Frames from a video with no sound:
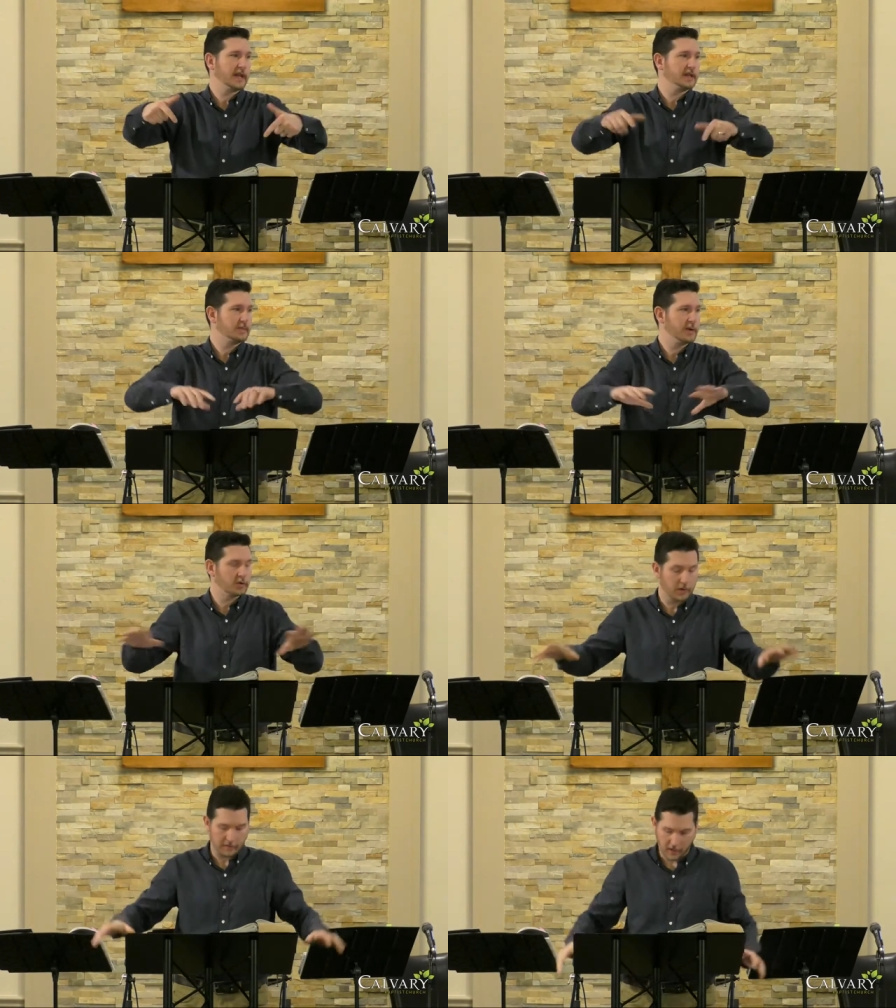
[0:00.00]
and
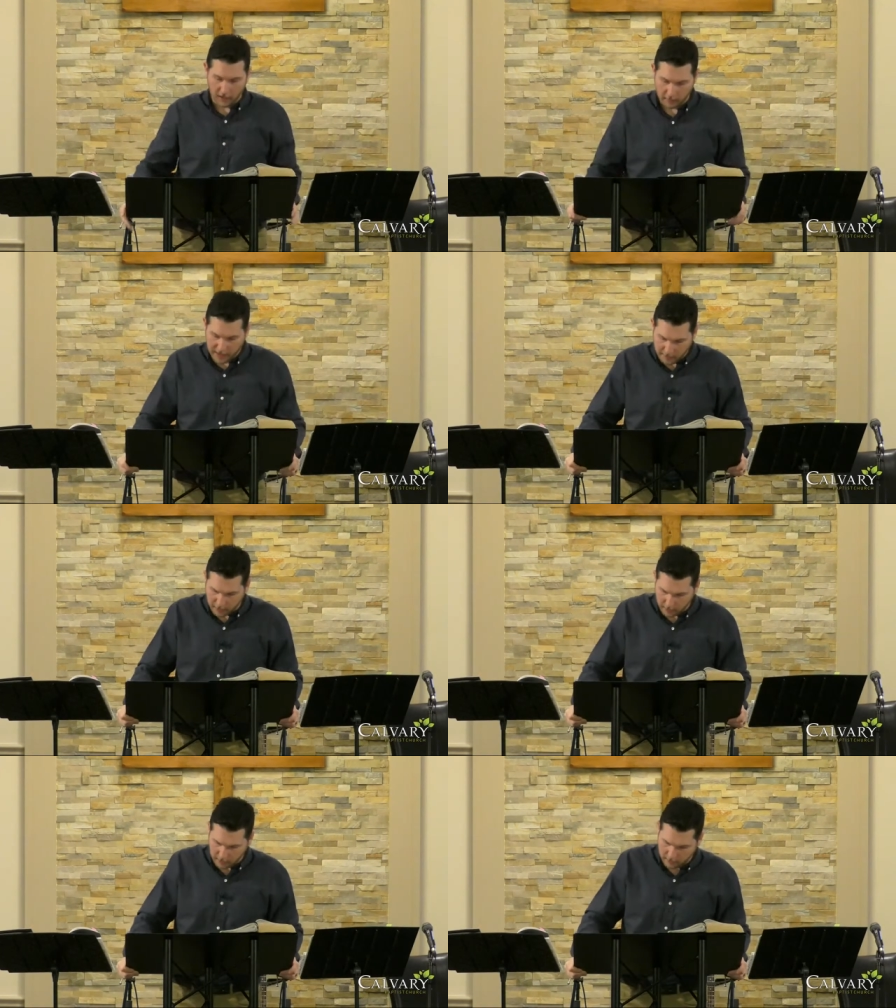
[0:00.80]
spiritual good for other
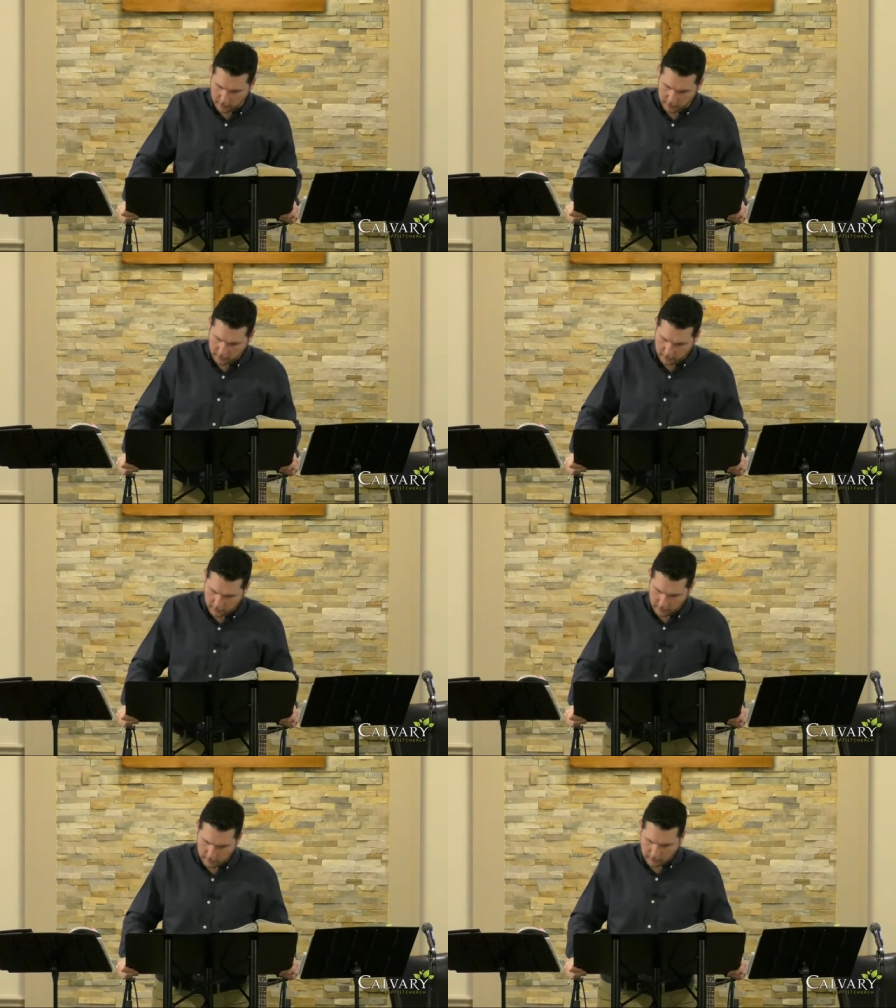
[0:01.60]
people.
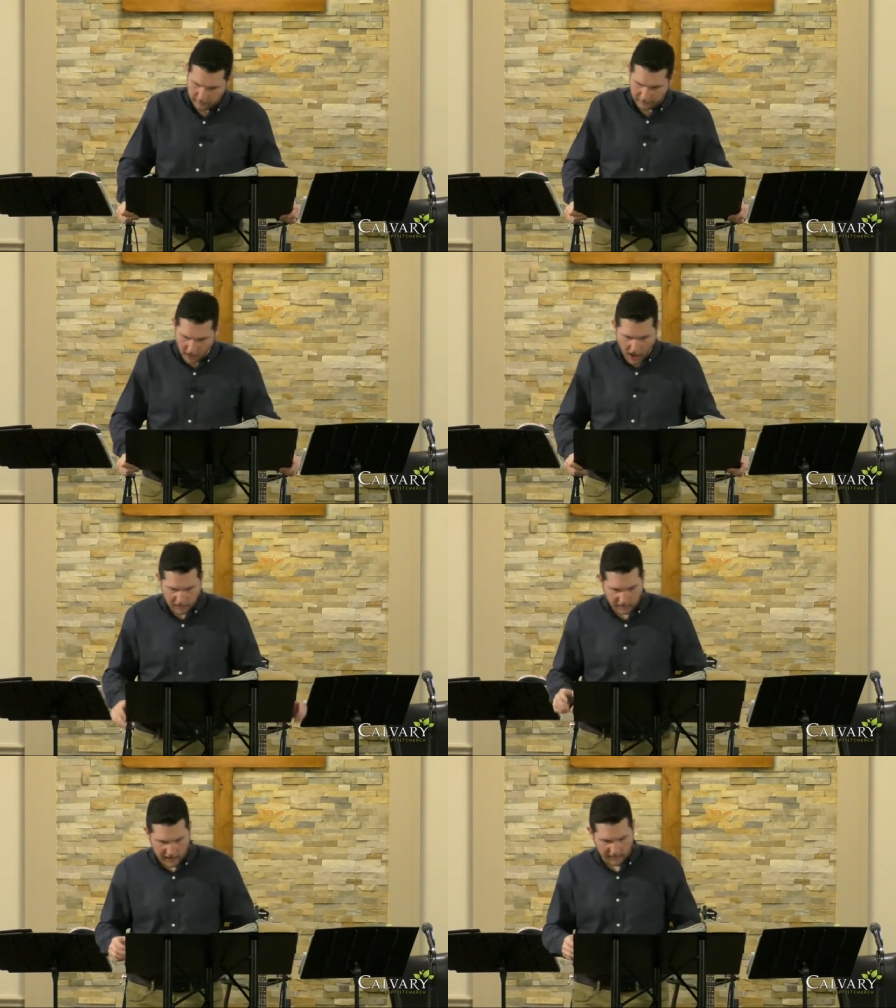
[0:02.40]

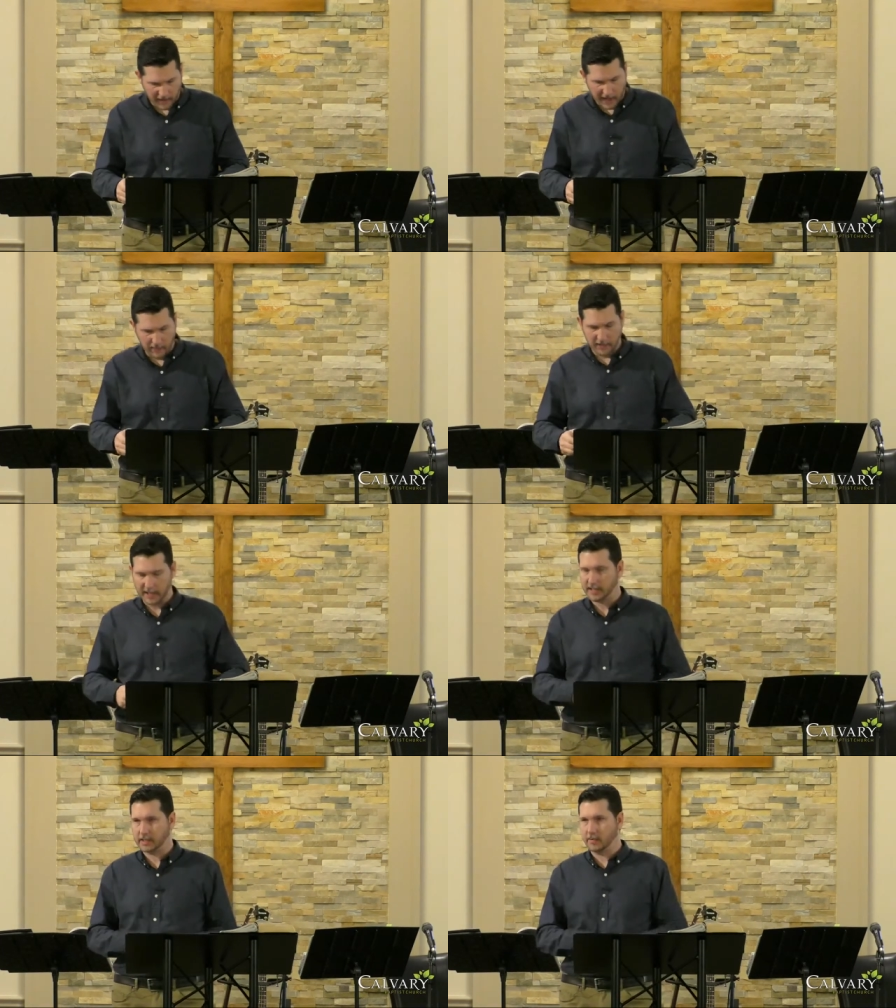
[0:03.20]
Far from being vibrant
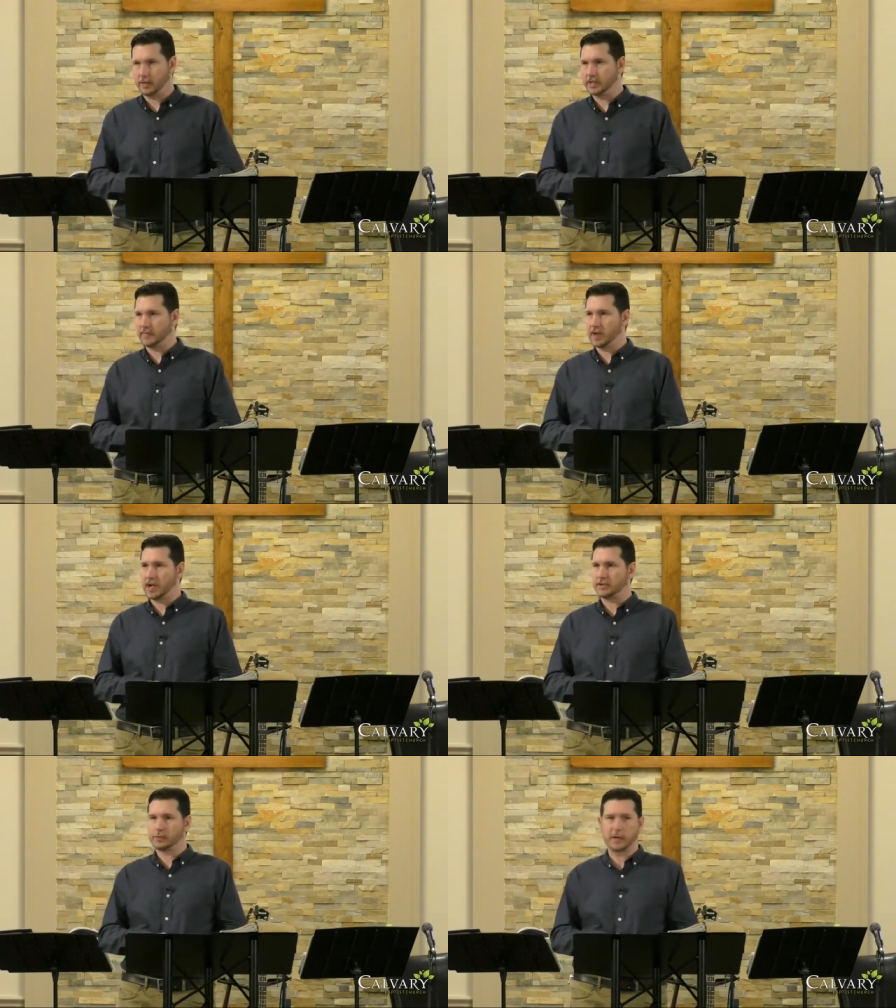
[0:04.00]
testimonies of God's